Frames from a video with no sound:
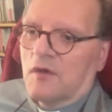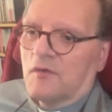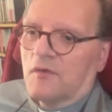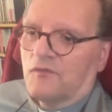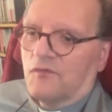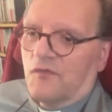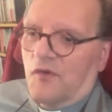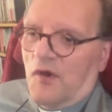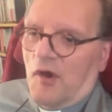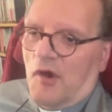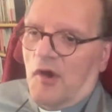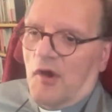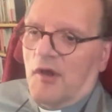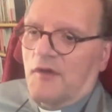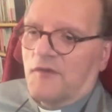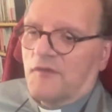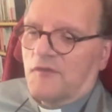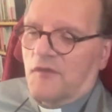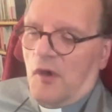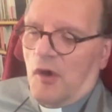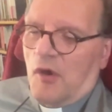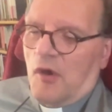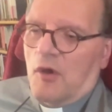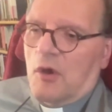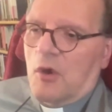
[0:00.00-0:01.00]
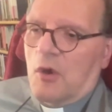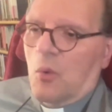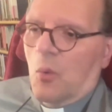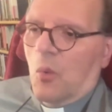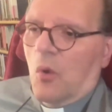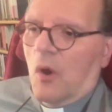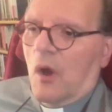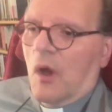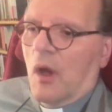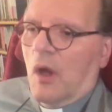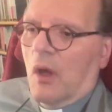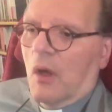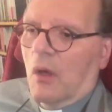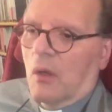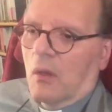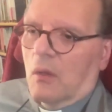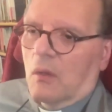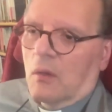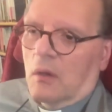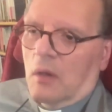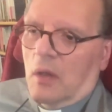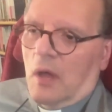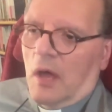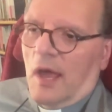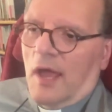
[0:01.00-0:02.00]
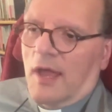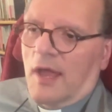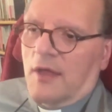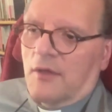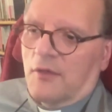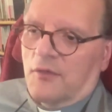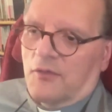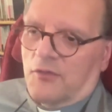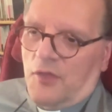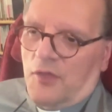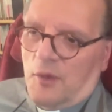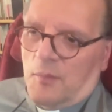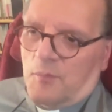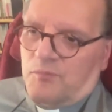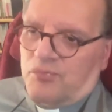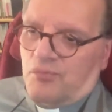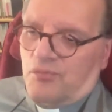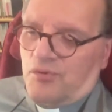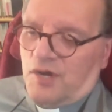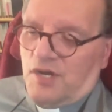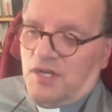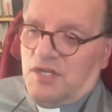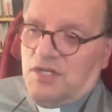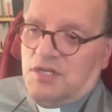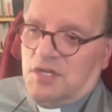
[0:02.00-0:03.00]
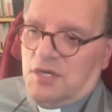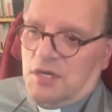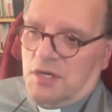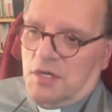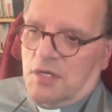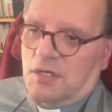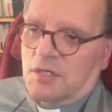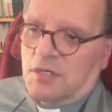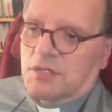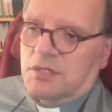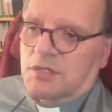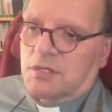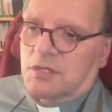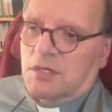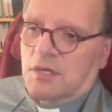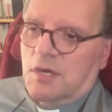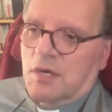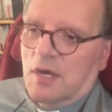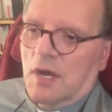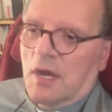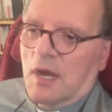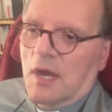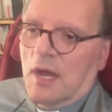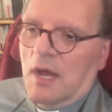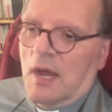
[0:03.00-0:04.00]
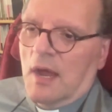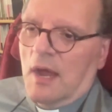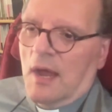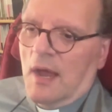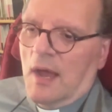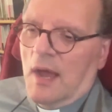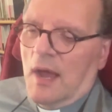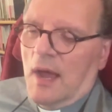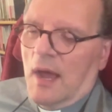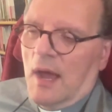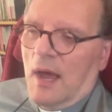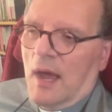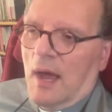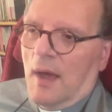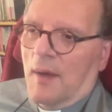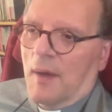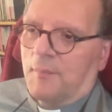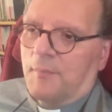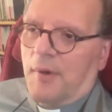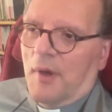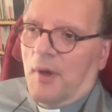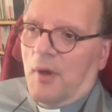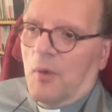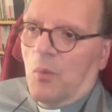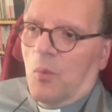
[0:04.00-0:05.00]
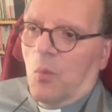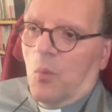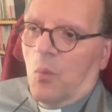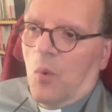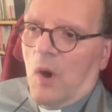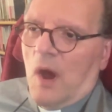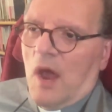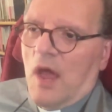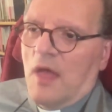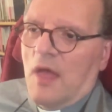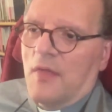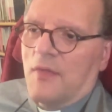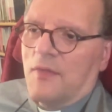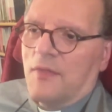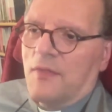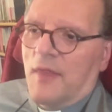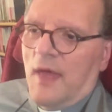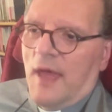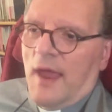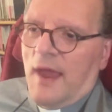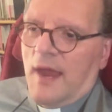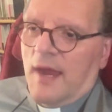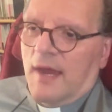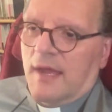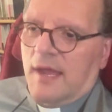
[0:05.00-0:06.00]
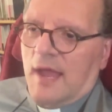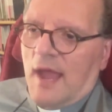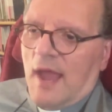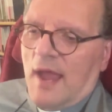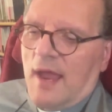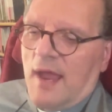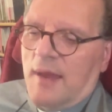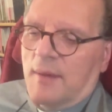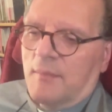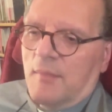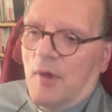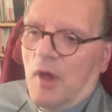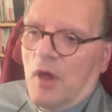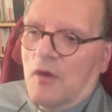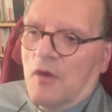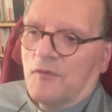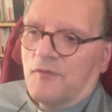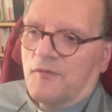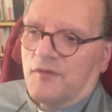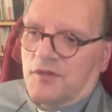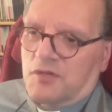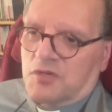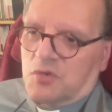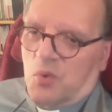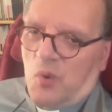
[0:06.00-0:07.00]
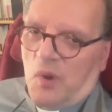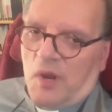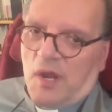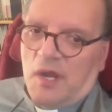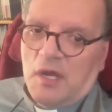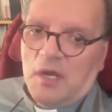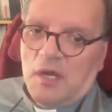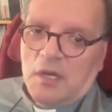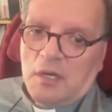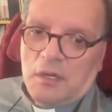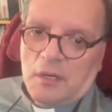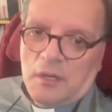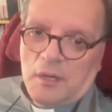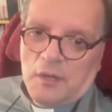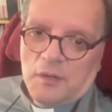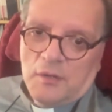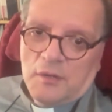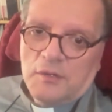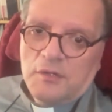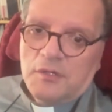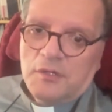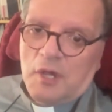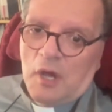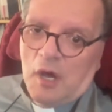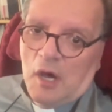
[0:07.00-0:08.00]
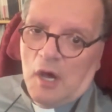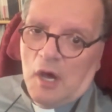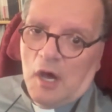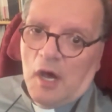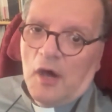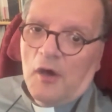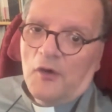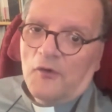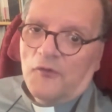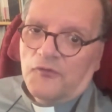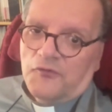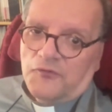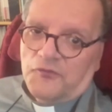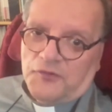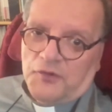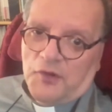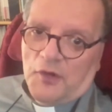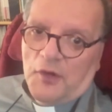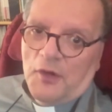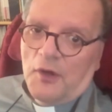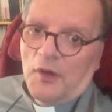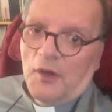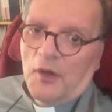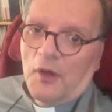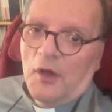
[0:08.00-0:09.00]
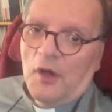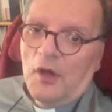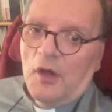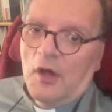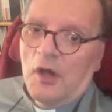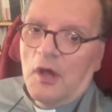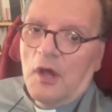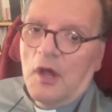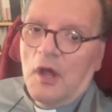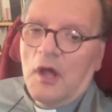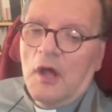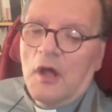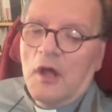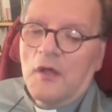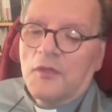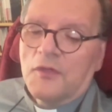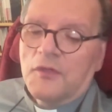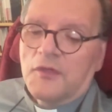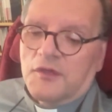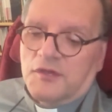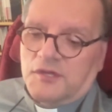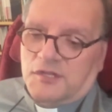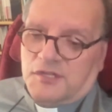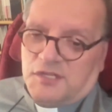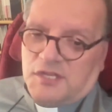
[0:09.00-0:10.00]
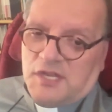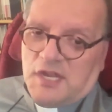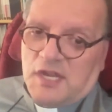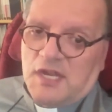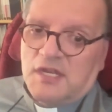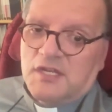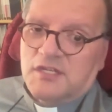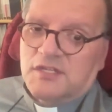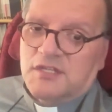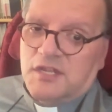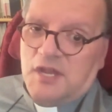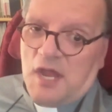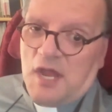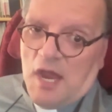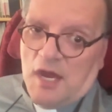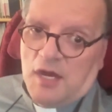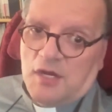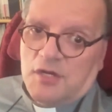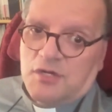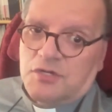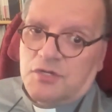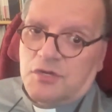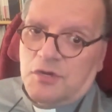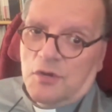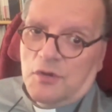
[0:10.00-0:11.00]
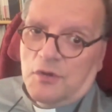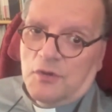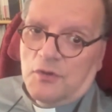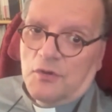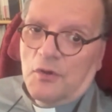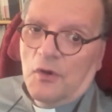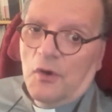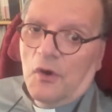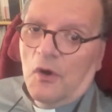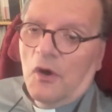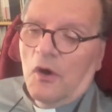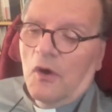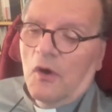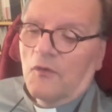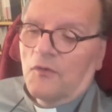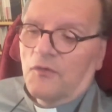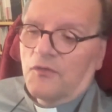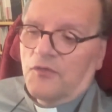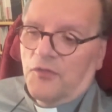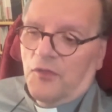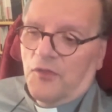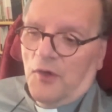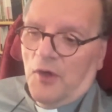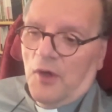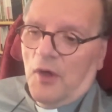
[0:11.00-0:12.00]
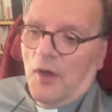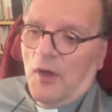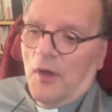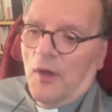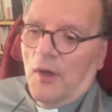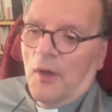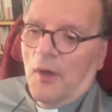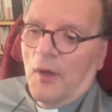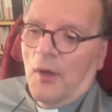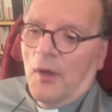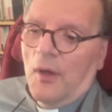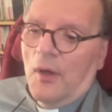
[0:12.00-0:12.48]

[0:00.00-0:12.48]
very, very well, like the British. But when they came over to England after the cessation of the